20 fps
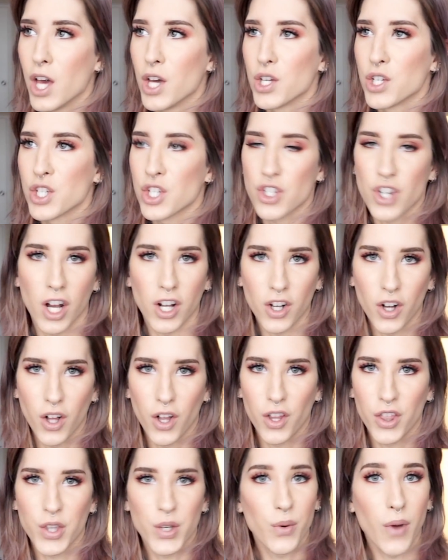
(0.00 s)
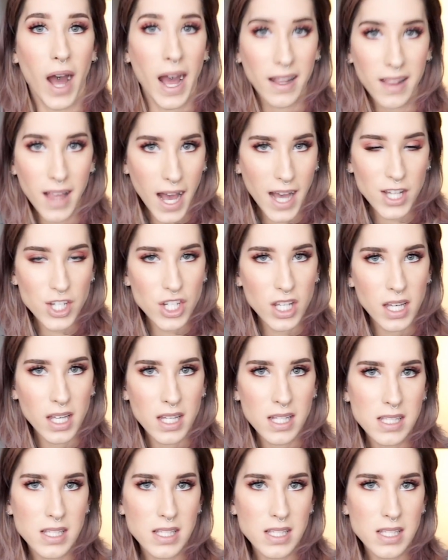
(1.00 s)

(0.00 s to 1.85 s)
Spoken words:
struggle through eyelashes.